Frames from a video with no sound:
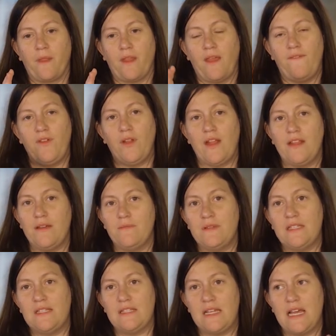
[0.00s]
If you let them
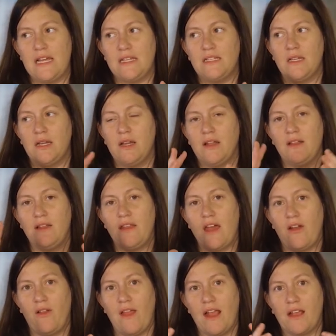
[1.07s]
sit,
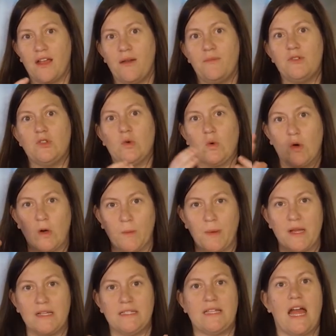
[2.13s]
that'll absorb
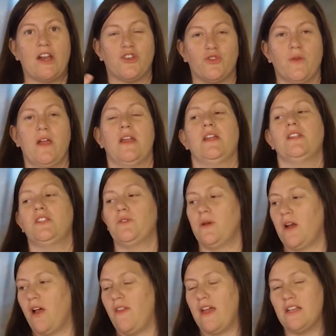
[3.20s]
and saturate into
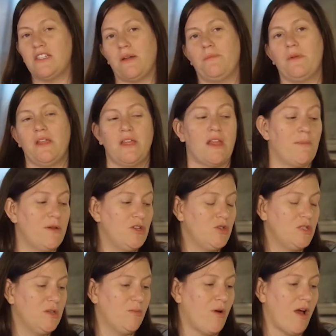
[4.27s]
it, all that yummy,
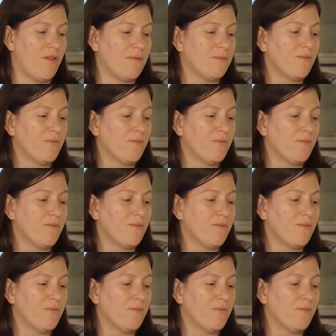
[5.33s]
juicy broth.